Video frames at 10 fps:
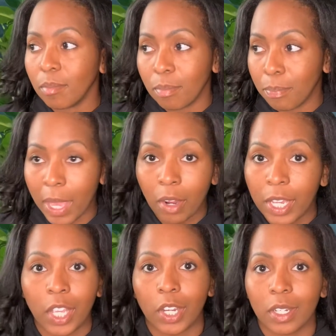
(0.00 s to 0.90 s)

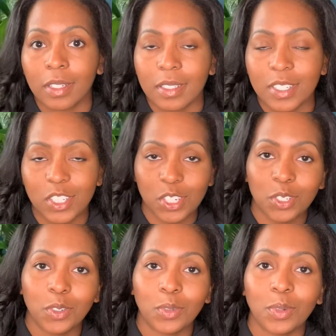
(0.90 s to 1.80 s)
barrier
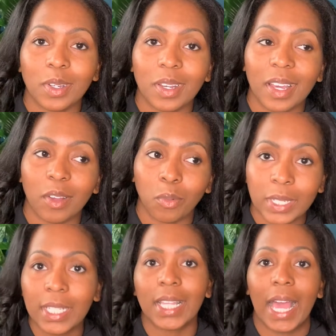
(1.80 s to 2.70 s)
to
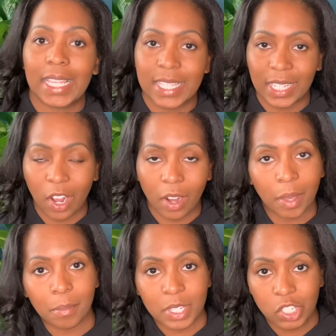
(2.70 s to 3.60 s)
realizing our
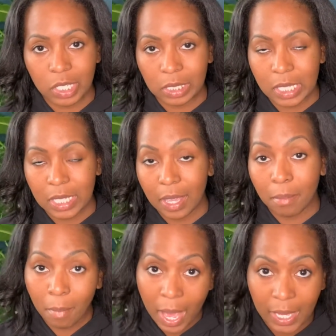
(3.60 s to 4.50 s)
ambitions in
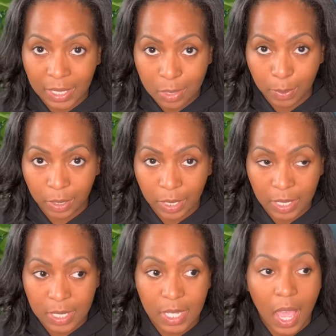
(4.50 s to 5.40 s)
my
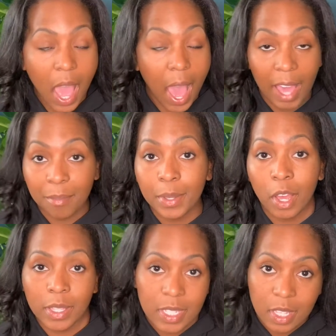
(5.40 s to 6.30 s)
experience. I've been
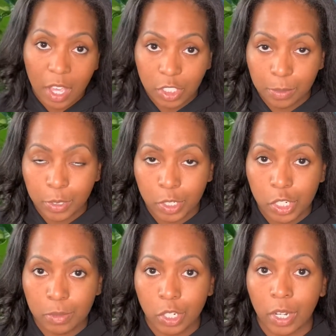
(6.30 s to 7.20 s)
on this
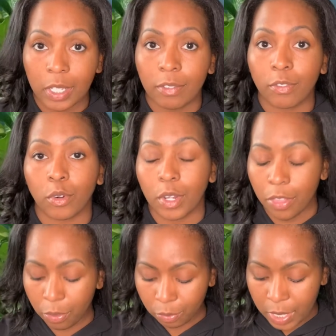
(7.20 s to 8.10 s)
entrepreneurship journey for
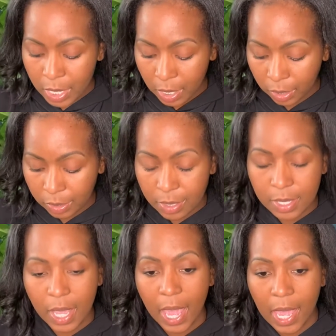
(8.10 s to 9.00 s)
3
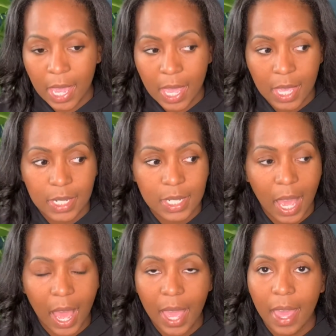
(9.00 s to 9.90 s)
years and
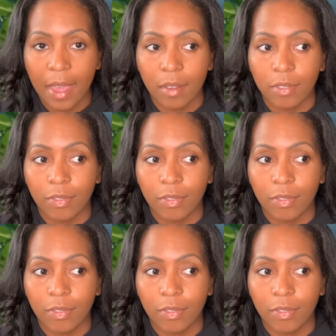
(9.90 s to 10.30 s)
I have